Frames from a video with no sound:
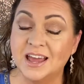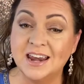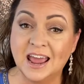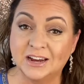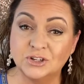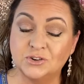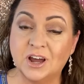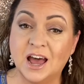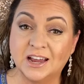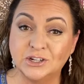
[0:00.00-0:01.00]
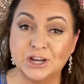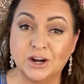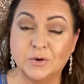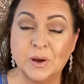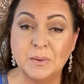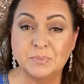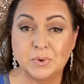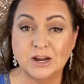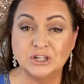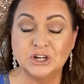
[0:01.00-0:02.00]
an extra eyeshadow
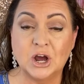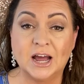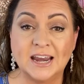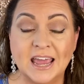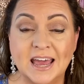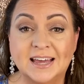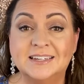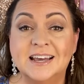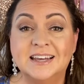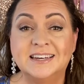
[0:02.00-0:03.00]
brush on hand.